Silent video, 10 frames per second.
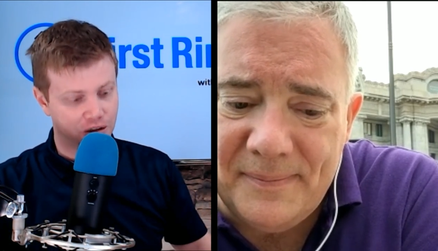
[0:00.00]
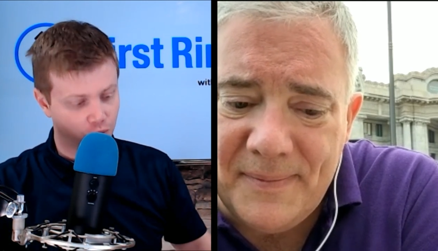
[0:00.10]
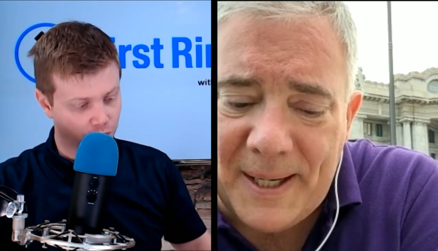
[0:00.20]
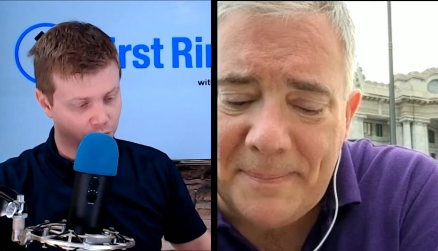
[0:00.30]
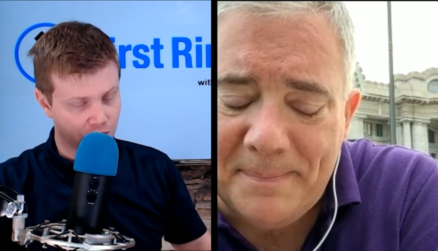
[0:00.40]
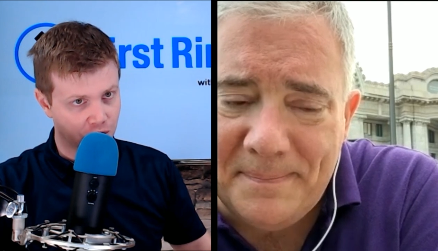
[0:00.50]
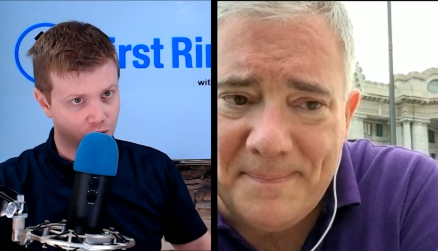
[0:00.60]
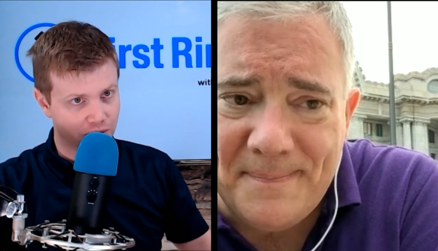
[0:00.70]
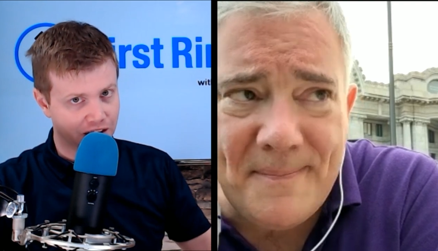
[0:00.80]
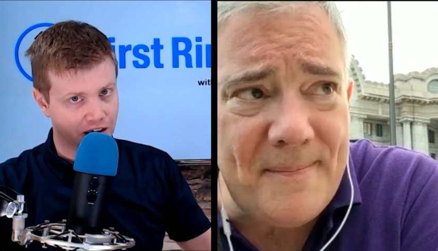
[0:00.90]
Speaker 1: World yep. War II.
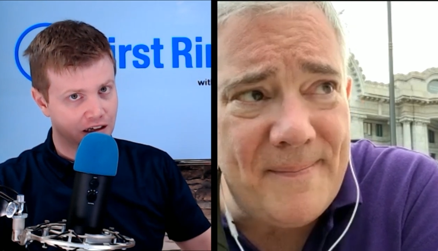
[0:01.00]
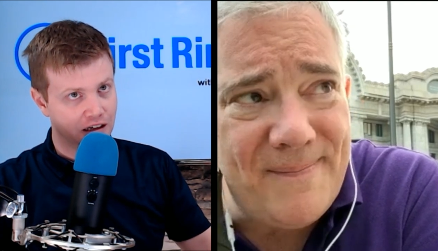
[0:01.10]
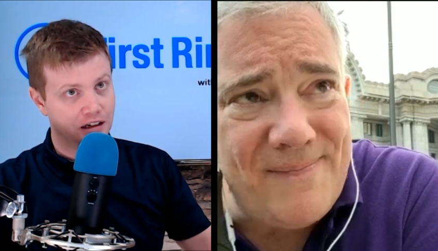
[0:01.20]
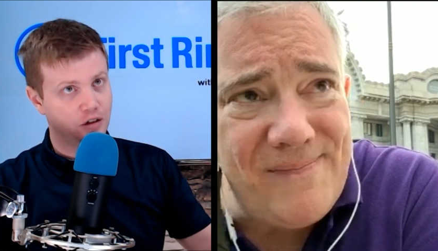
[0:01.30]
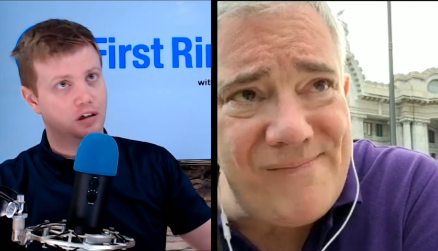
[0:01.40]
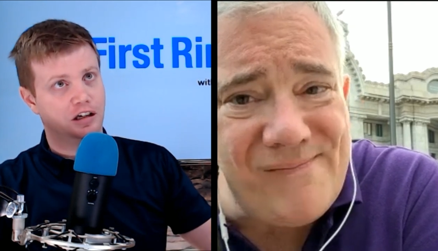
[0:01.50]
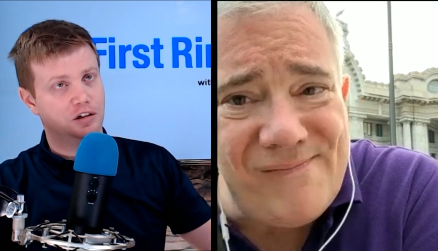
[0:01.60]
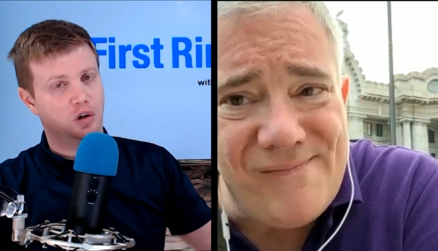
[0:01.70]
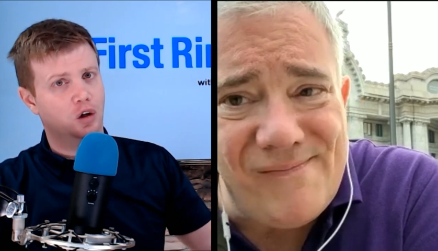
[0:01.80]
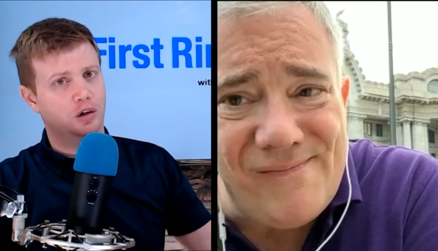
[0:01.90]
But then you can you
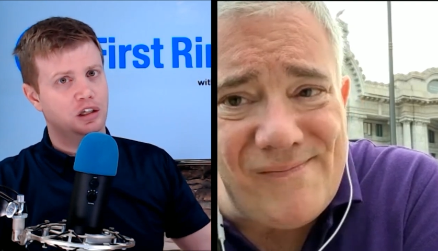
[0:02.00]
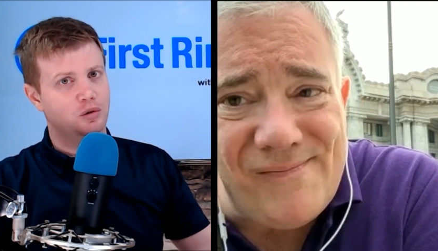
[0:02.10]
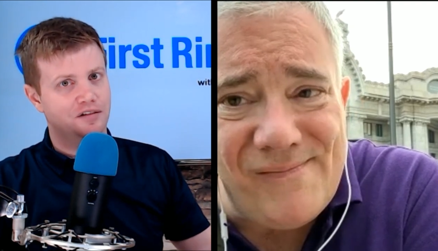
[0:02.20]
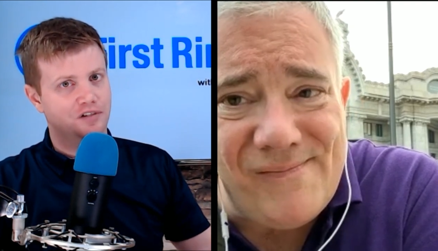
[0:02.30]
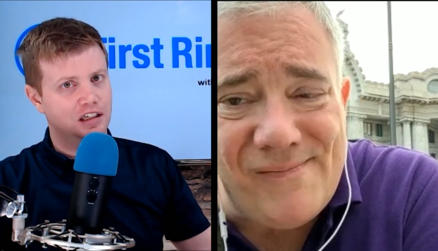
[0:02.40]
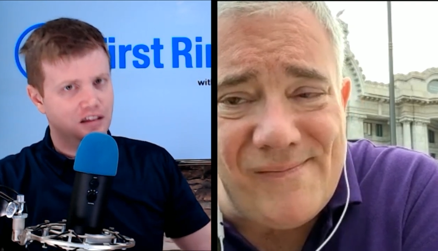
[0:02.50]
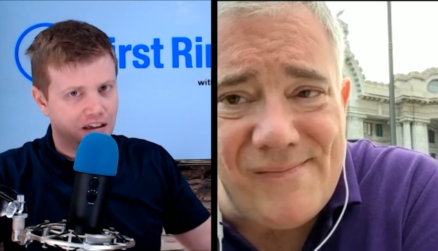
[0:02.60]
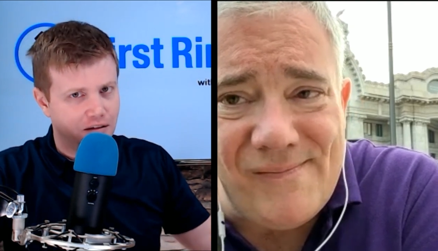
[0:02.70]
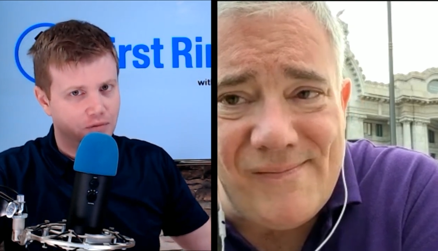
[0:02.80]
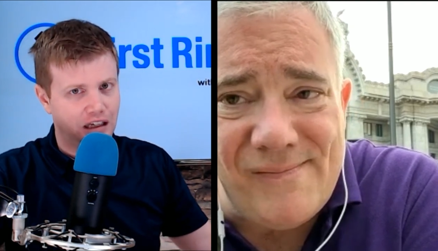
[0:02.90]
call it a UAV? Like
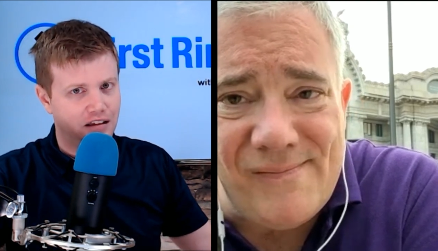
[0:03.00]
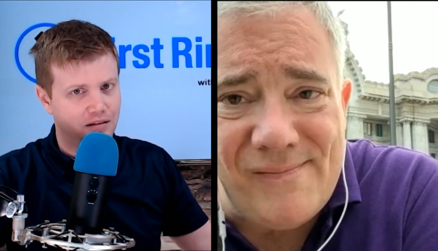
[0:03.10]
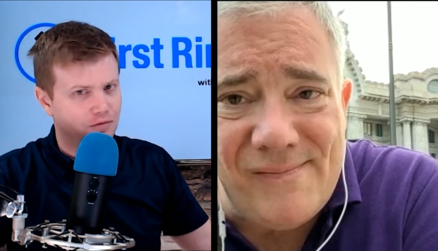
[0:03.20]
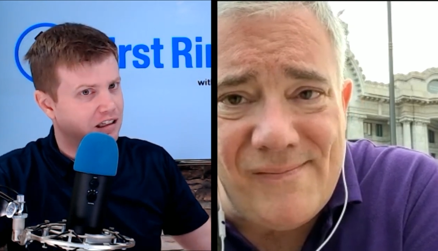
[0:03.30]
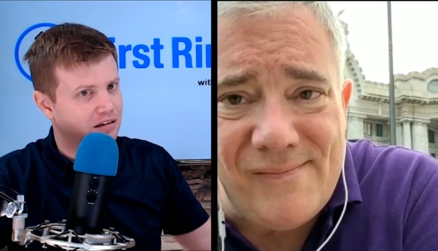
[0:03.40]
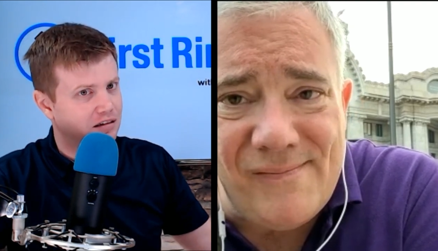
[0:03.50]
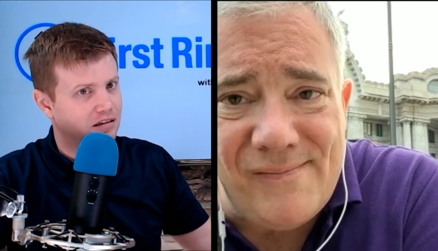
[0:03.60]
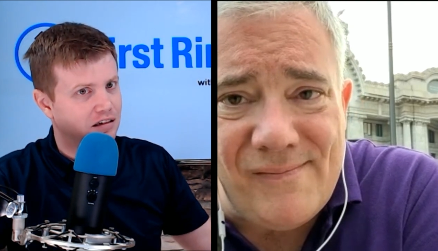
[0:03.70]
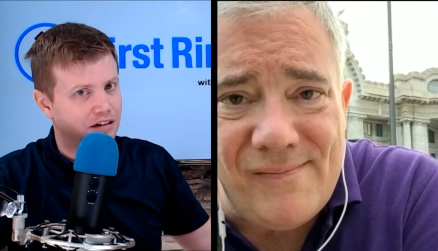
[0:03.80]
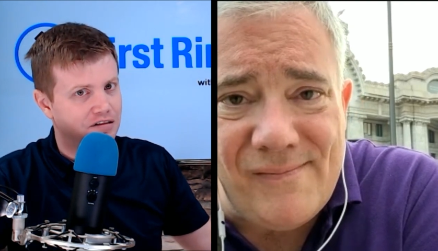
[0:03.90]
like what?
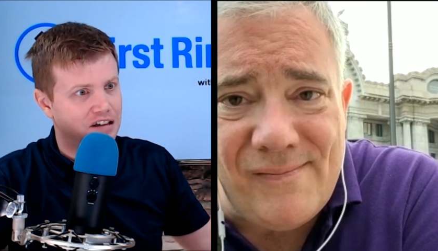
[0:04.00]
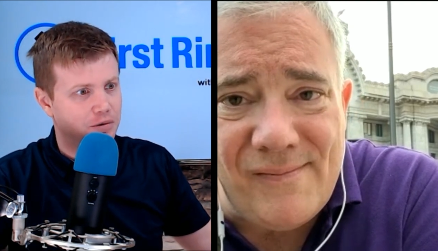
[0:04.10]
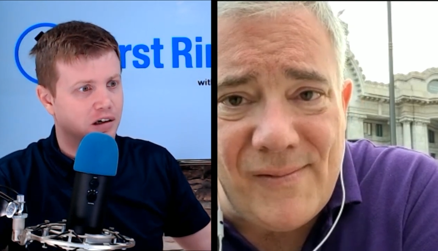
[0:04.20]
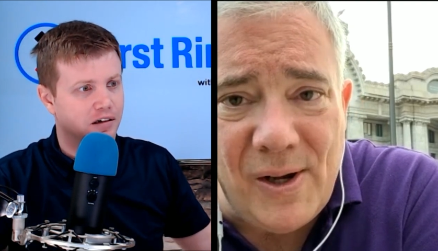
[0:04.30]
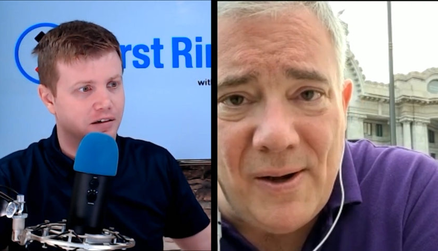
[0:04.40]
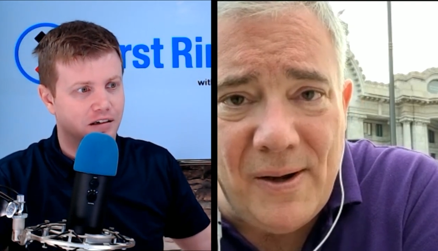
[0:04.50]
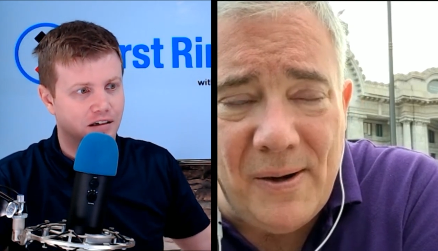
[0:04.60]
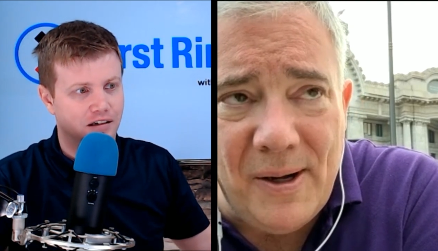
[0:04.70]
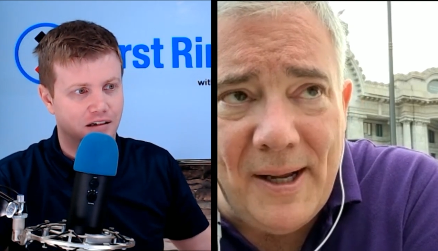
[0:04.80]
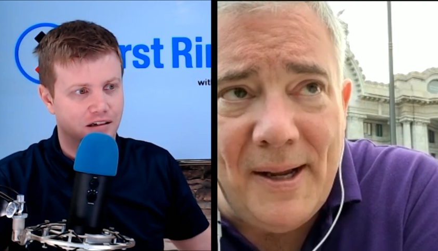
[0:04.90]
How does that work?
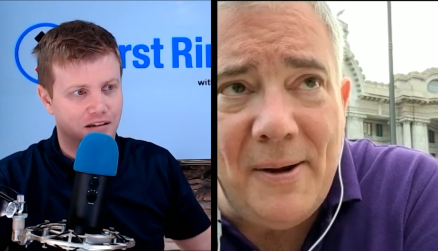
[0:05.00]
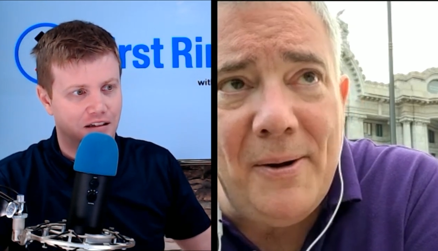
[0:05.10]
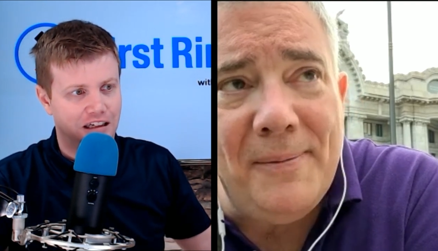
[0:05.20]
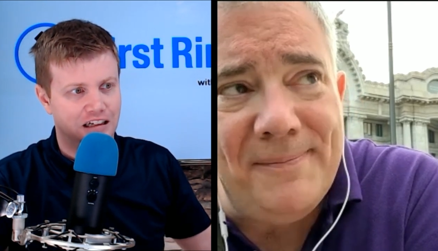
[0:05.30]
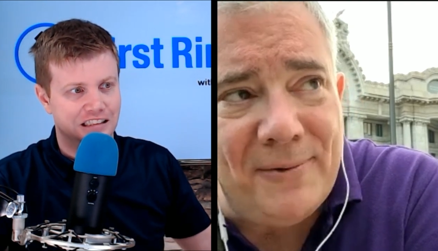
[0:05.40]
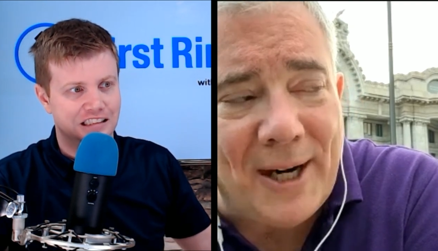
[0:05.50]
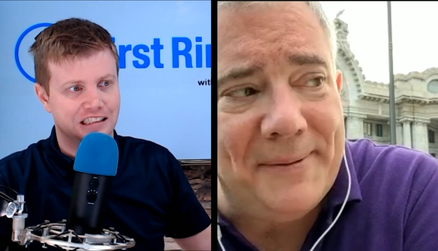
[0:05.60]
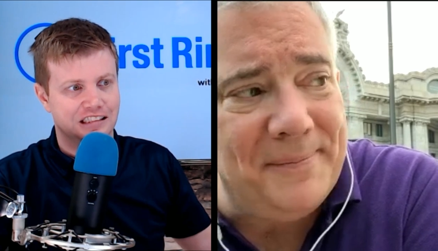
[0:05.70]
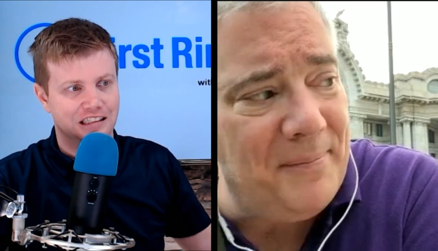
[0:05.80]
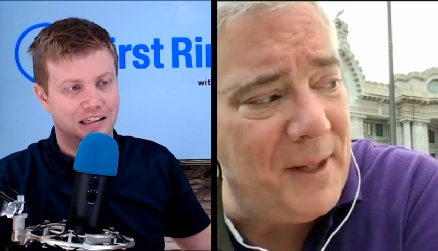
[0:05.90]
They didn't right.
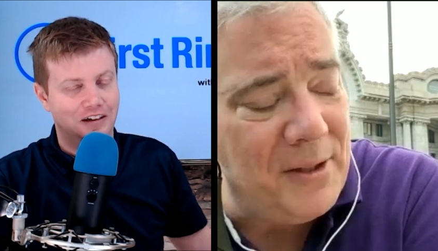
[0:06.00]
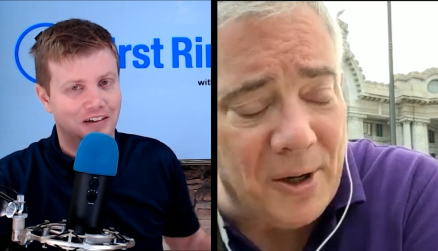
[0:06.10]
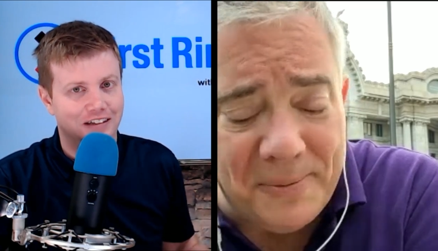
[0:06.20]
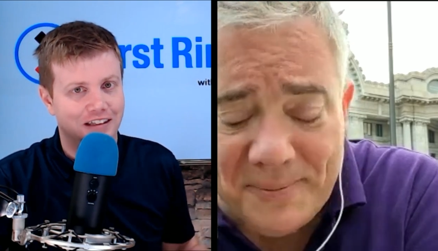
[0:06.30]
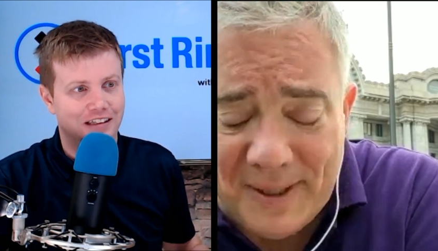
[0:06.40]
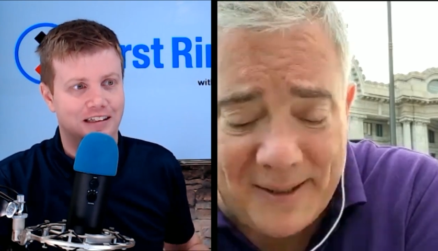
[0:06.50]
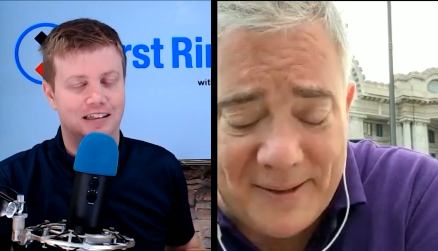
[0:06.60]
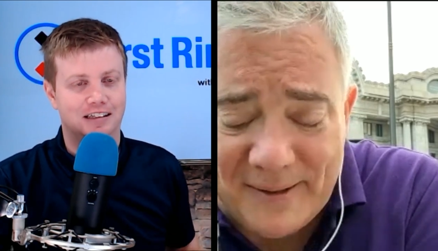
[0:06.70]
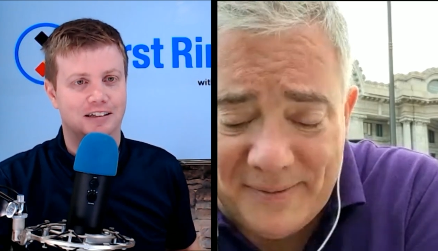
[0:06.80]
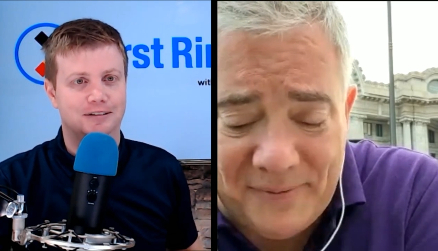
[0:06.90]
exist.
Speaker 2: So uh,
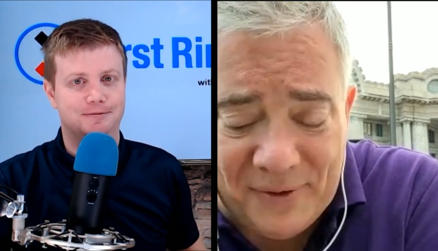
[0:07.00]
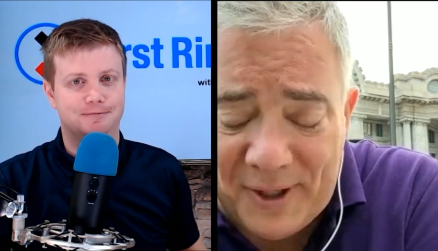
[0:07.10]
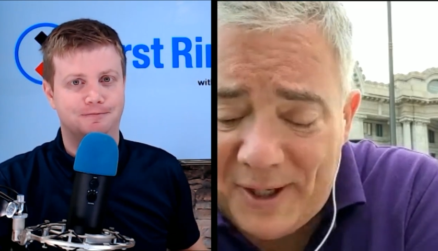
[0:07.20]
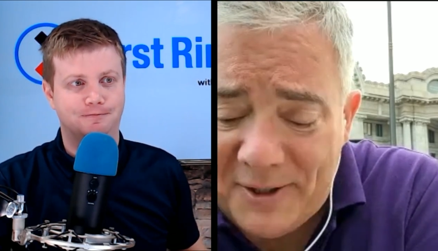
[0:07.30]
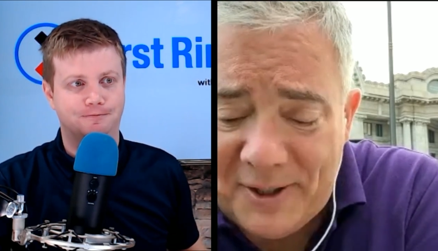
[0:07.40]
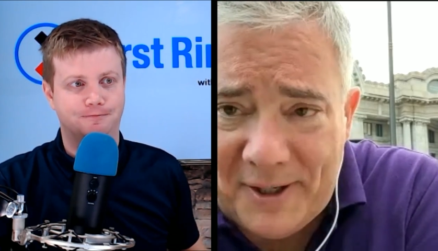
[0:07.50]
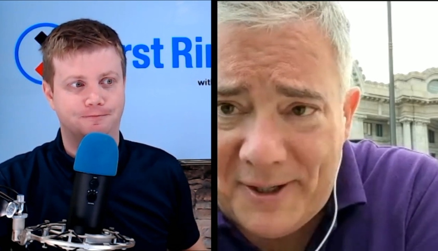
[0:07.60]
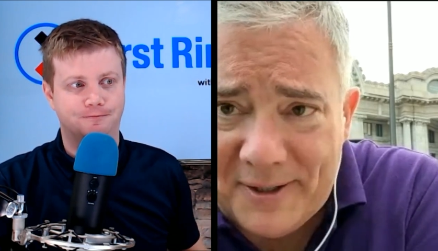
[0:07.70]
for years and years,